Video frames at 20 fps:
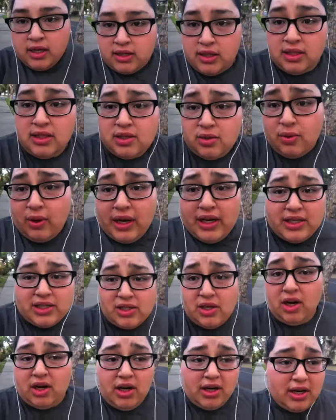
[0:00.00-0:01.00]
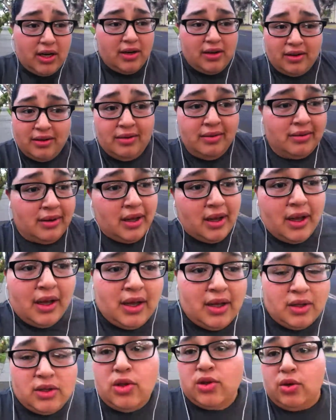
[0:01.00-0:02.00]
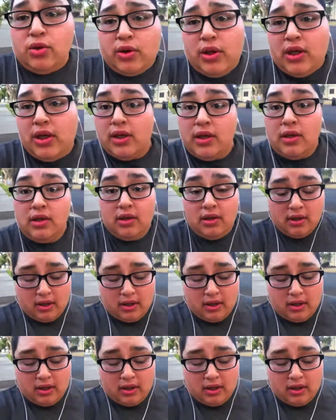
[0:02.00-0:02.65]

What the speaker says: This is what I started doing.